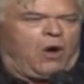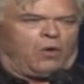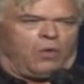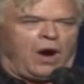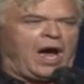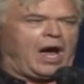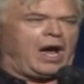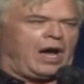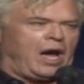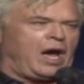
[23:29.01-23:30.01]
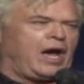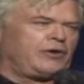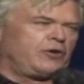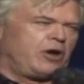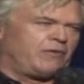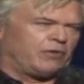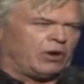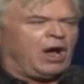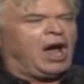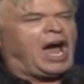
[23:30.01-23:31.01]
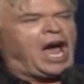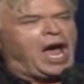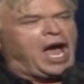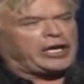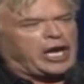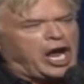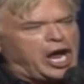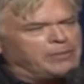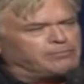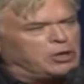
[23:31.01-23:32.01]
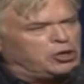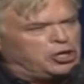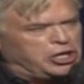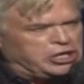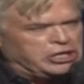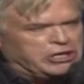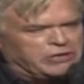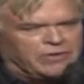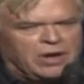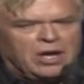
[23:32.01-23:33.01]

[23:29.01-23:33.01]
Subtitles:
Why, I can't believe